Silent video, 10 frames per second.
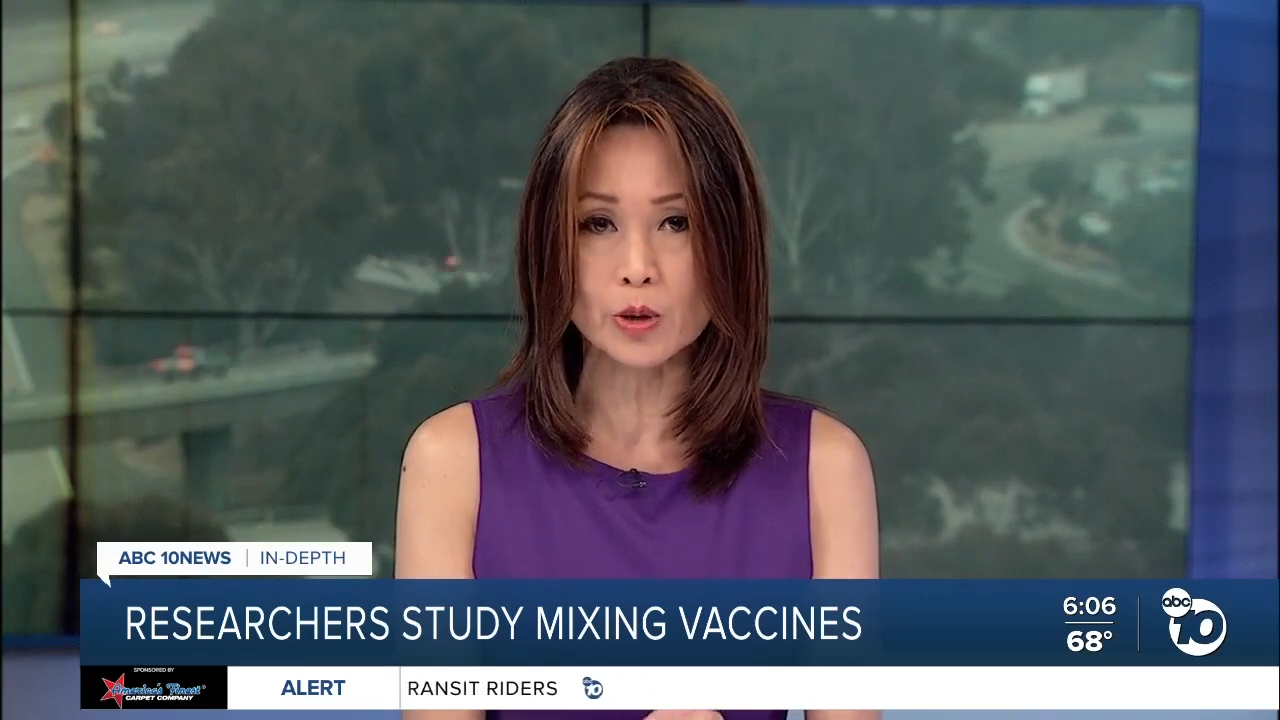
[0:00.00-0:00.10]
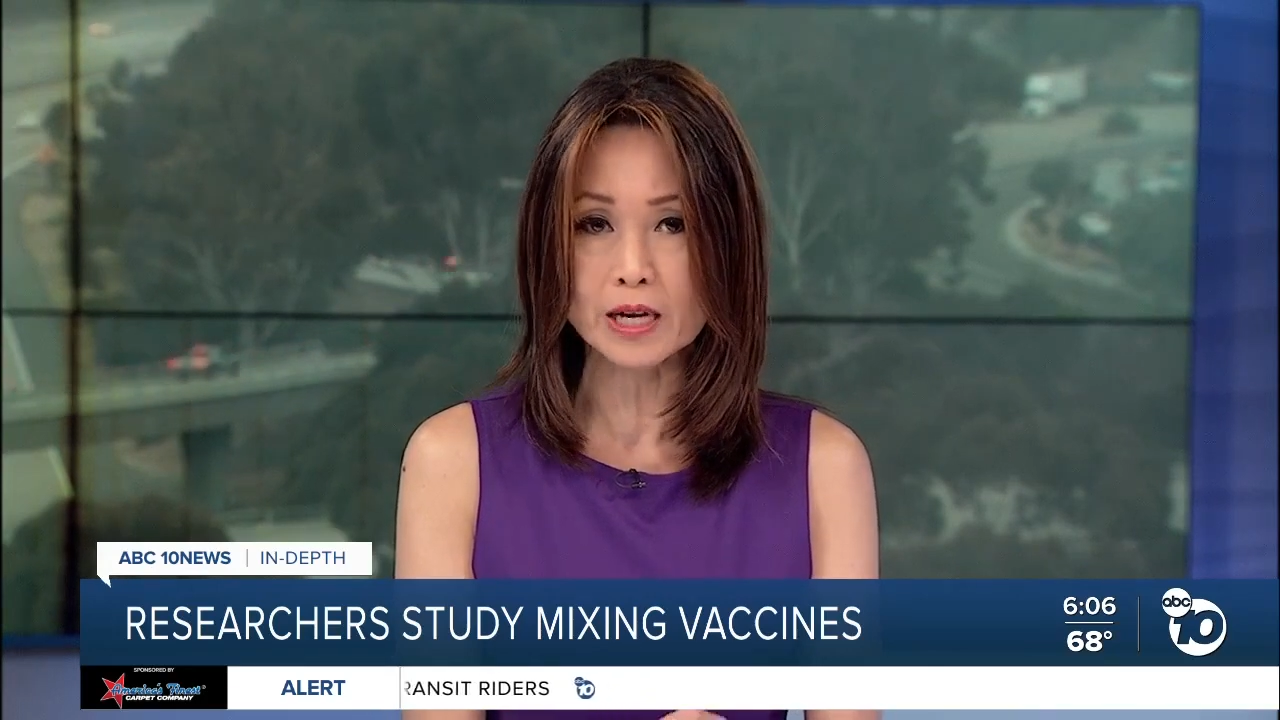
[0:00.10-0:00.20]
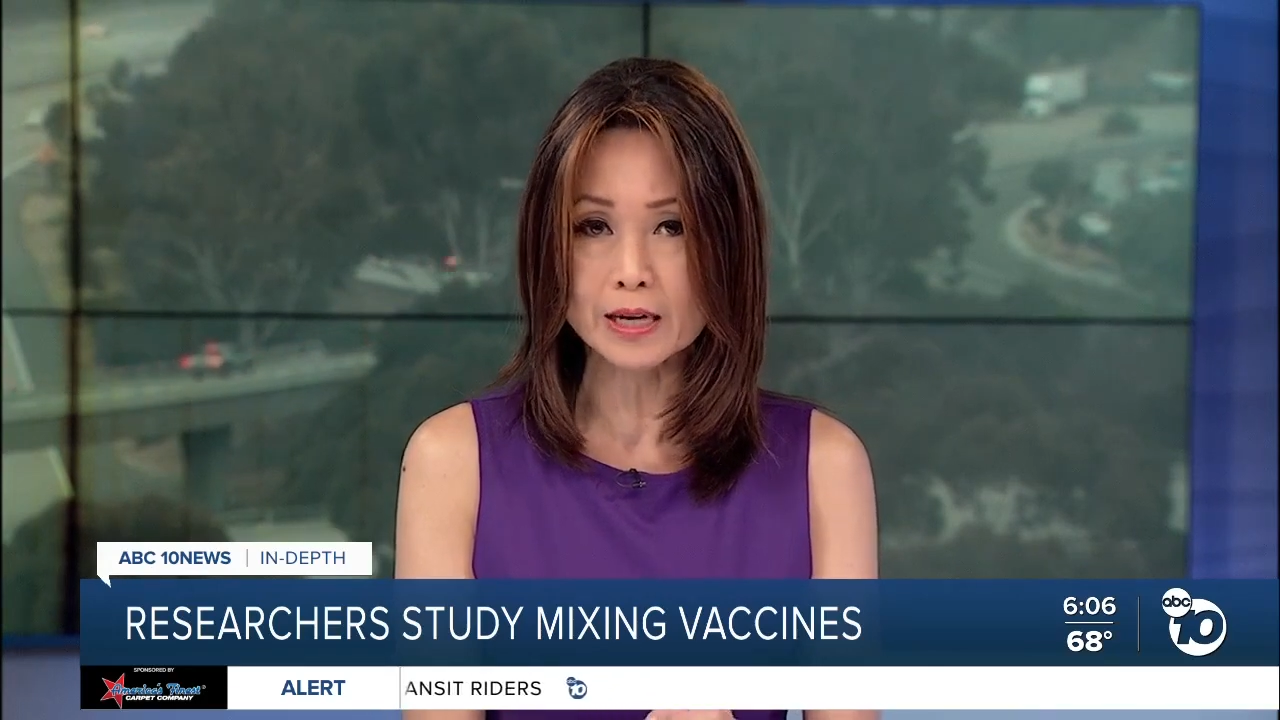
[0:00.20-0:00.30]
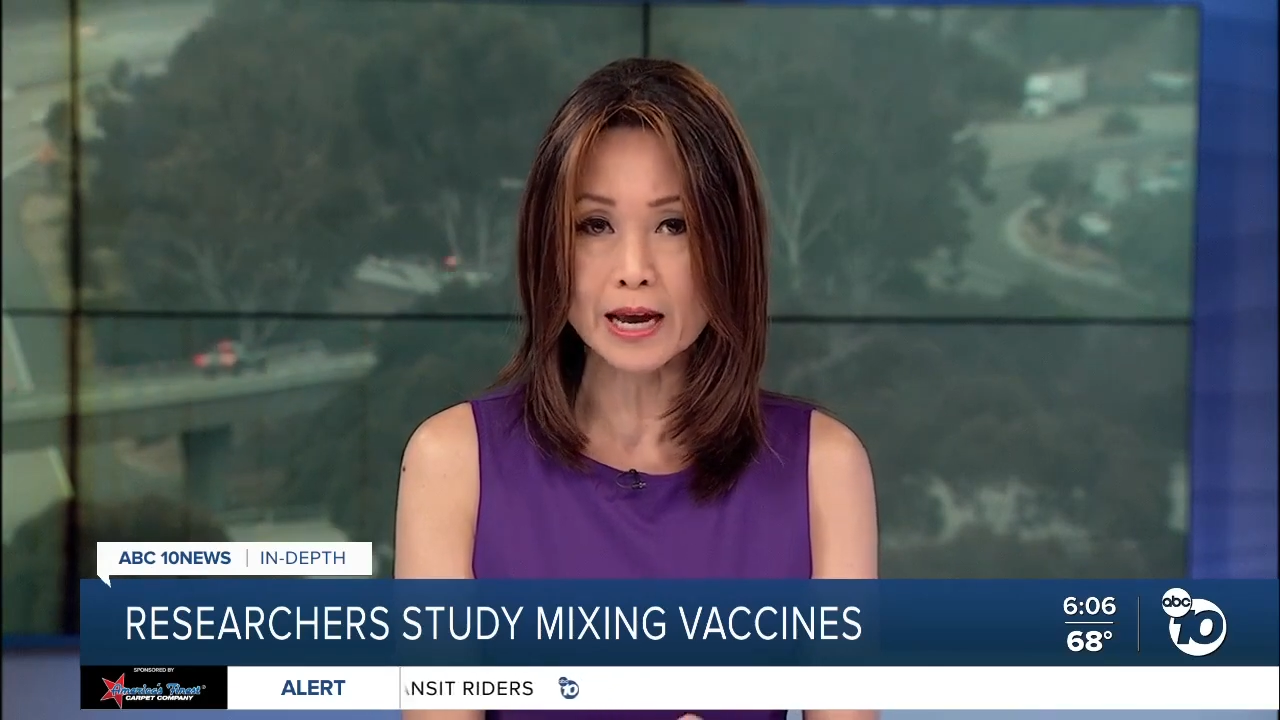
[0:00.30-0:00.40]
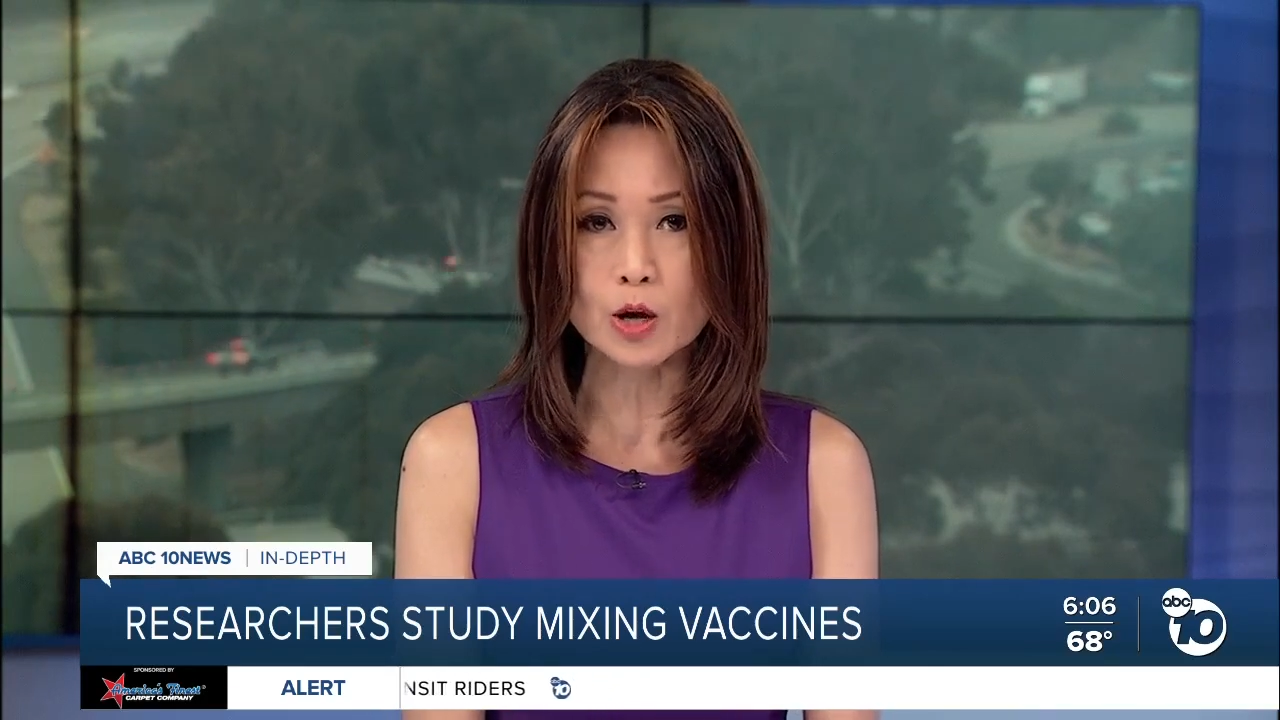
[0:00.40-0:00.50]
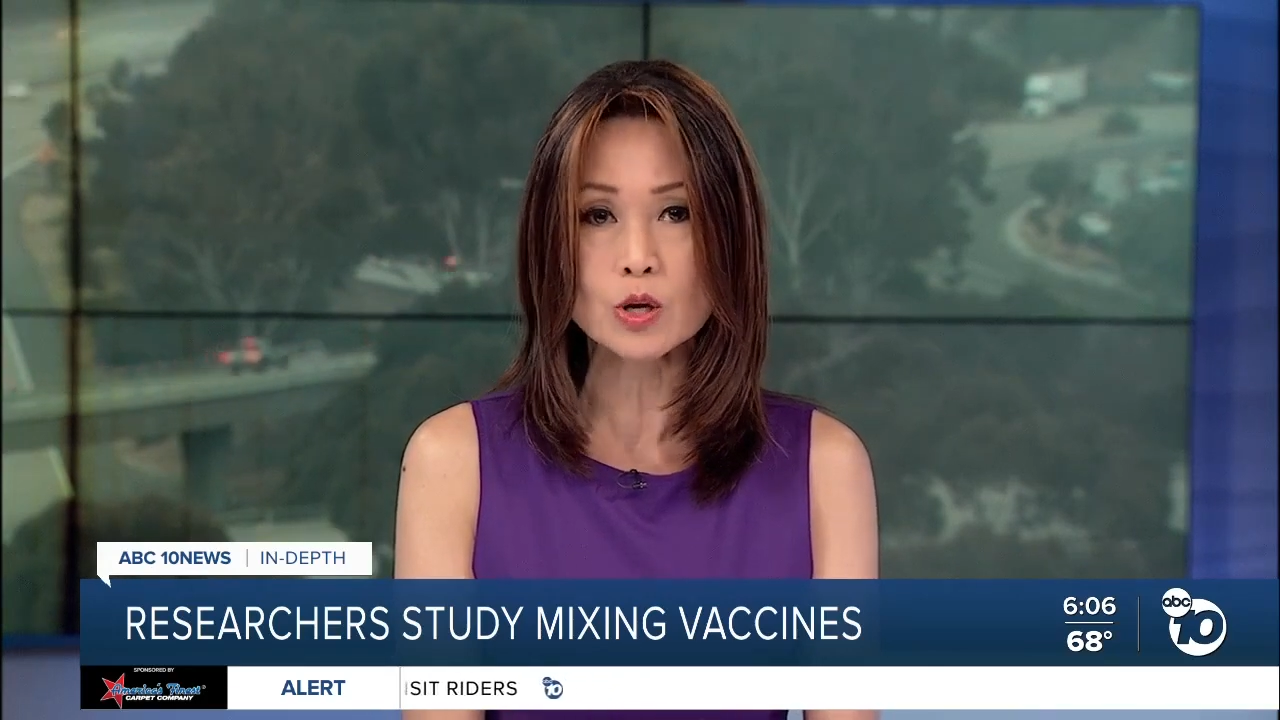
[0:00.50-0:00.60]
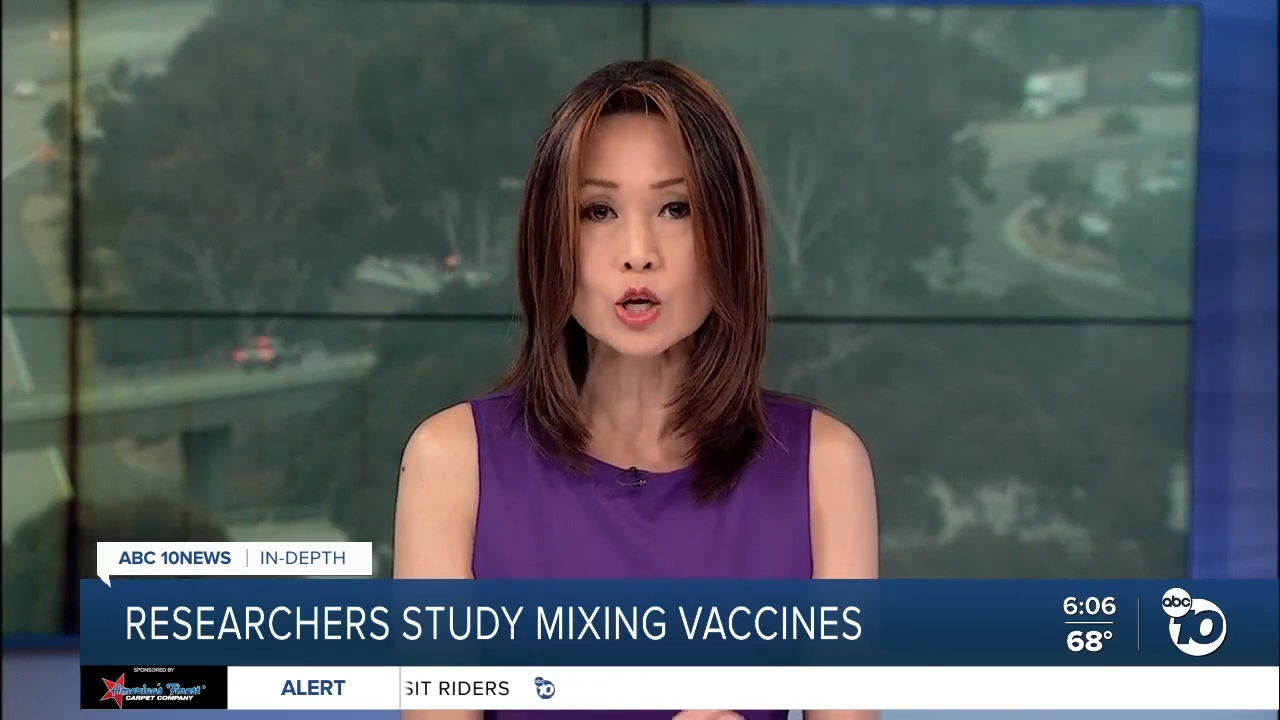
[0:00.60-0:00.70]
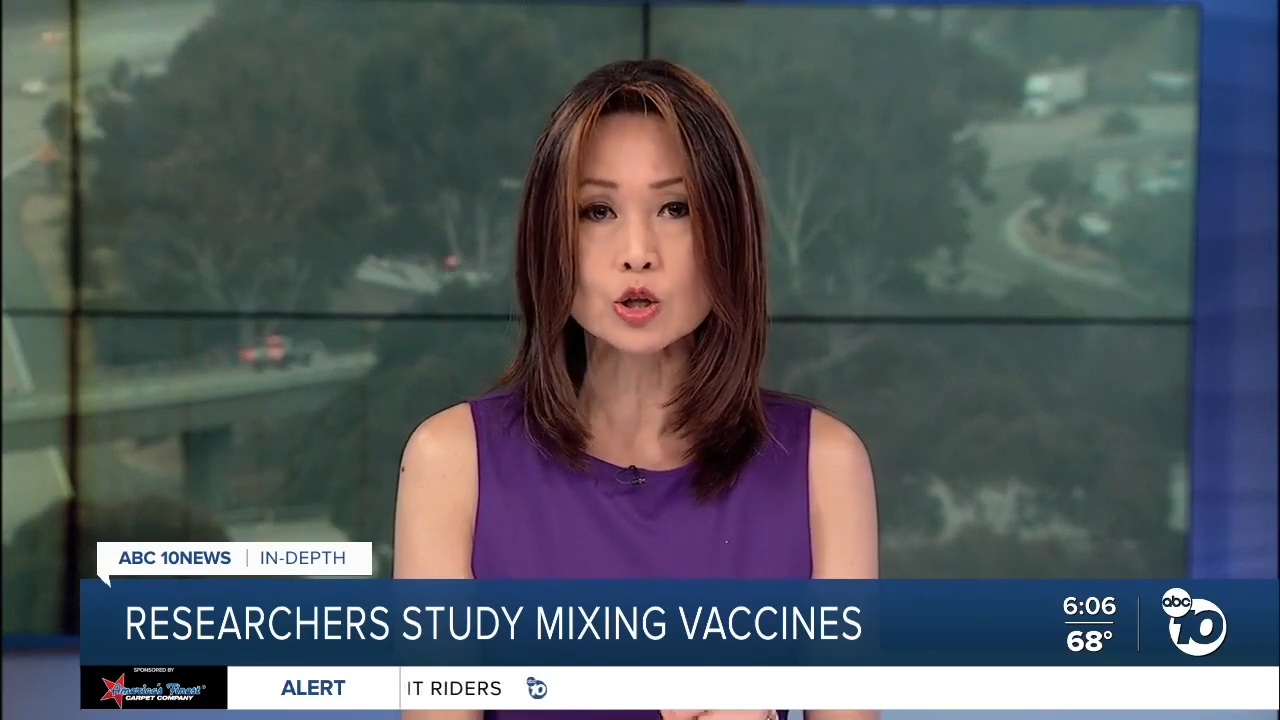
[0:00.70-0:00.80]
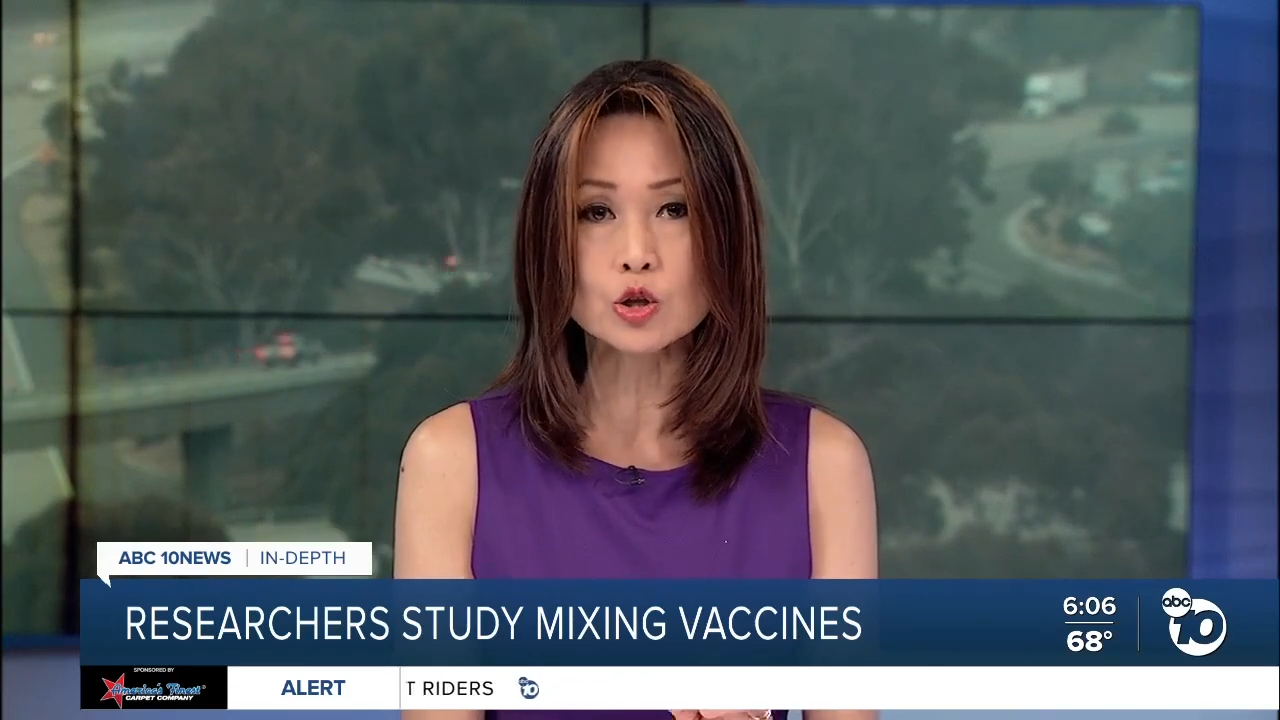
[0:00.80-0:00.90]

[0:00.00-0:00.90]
right now,